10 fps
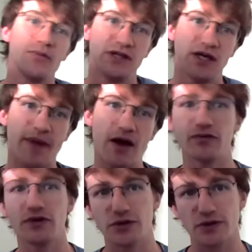with the amount
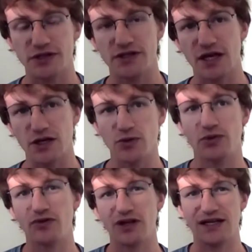of resources that you
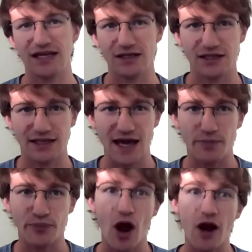would really need to get
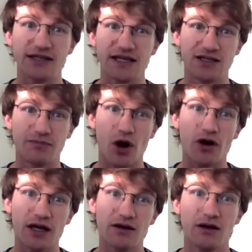a product into
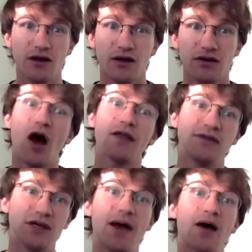market,
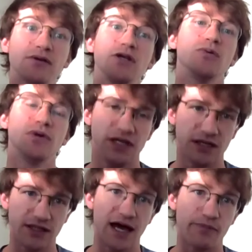not the amount that you would
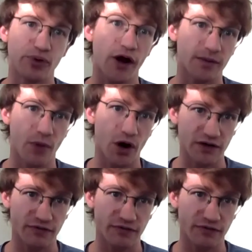need to get product market